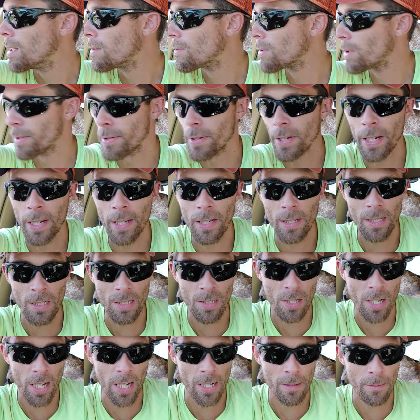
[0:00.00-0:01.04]
with
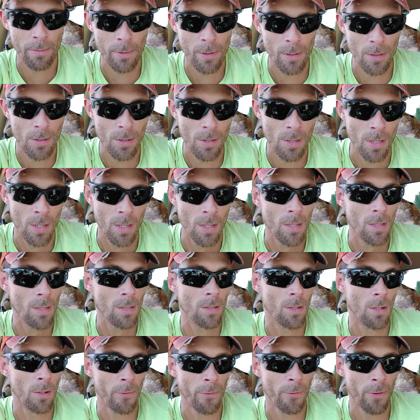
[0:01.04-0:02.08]
Handyscapers.
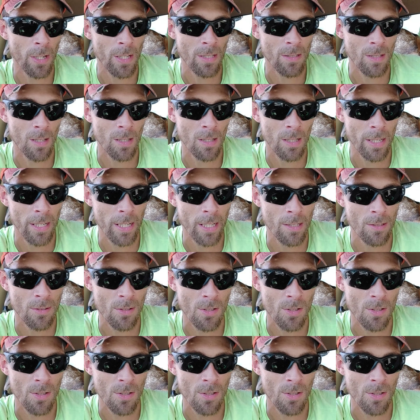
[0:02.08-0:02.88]
Don't forget to like and